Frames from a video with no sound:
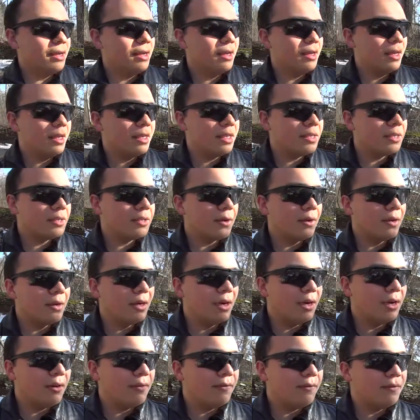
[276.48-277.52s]
Let's start
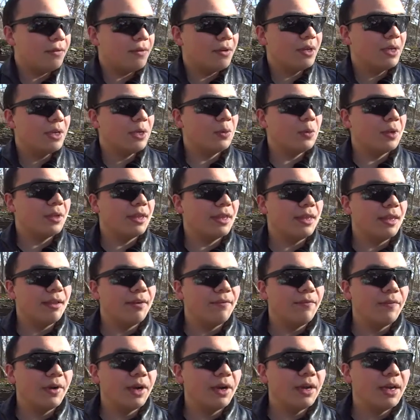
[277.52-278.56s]
off with the
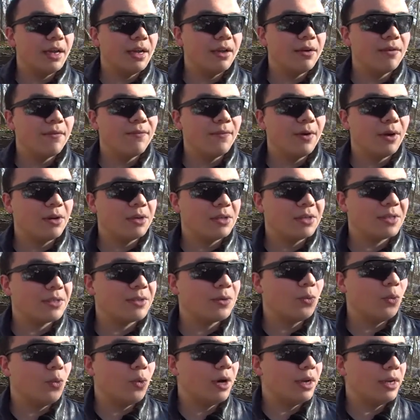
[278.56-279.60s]
very first
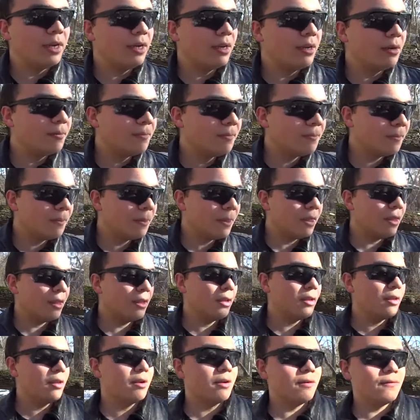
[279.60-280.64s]
one.
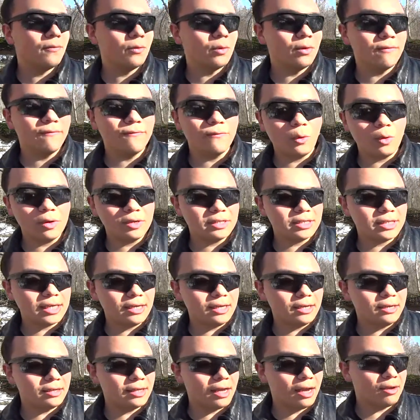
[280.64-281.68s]
For
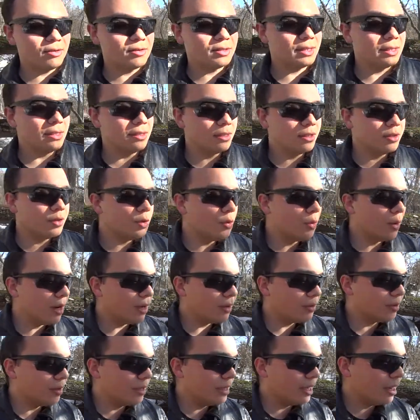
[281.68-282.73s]

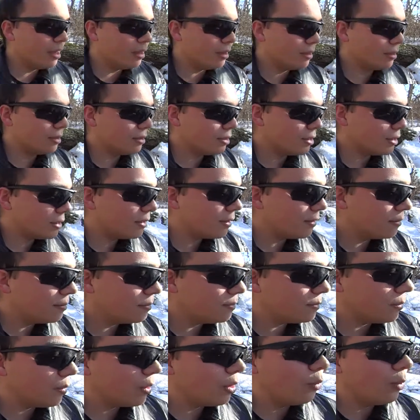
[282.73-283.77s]
$14,200,
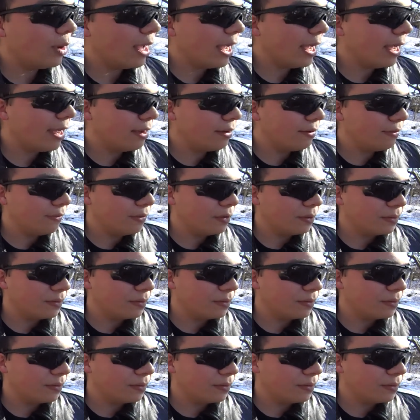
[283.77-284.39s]
we have